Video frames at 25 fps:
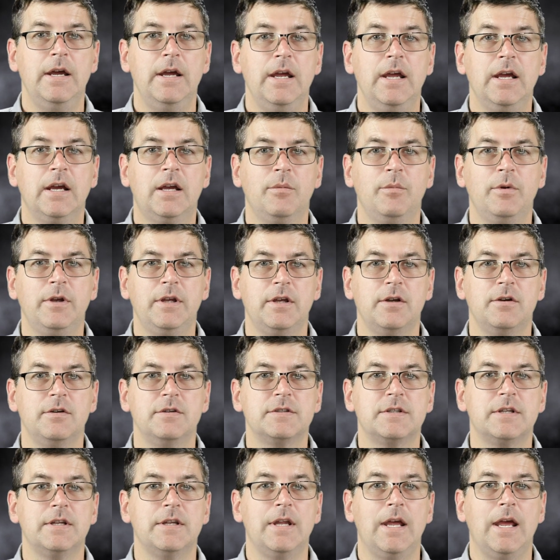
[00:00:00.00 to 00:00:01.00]
it can be
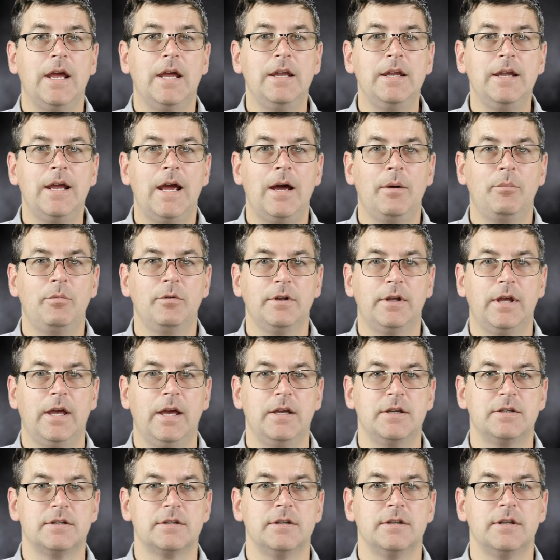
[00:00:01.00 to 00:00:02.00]
used in any
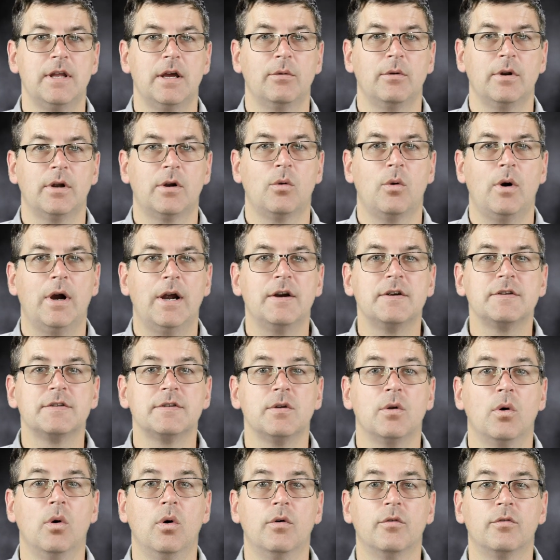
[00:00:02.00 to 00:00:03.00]
application that requires
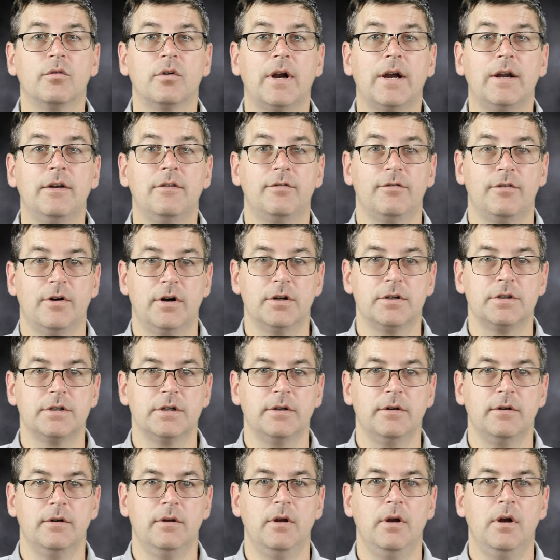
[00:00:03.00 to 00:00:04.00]
an override
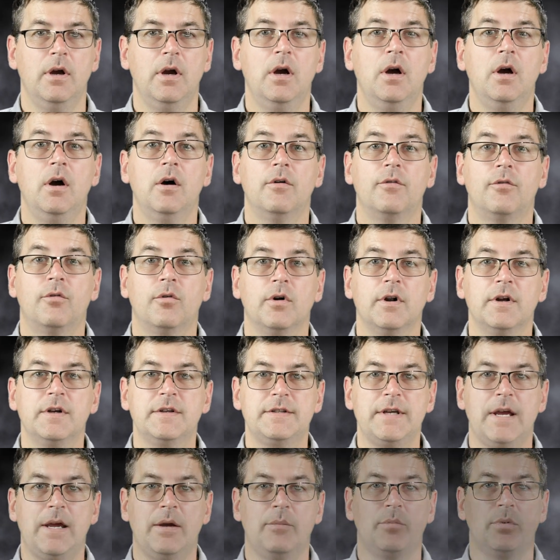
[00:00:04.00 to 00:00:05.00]
function. For
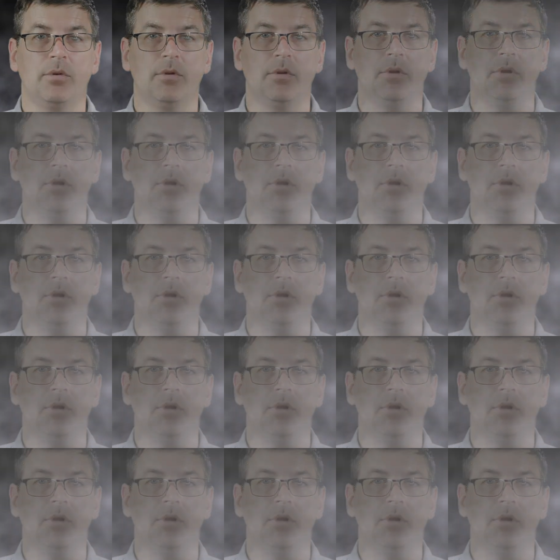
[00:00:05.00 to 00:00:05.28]
example,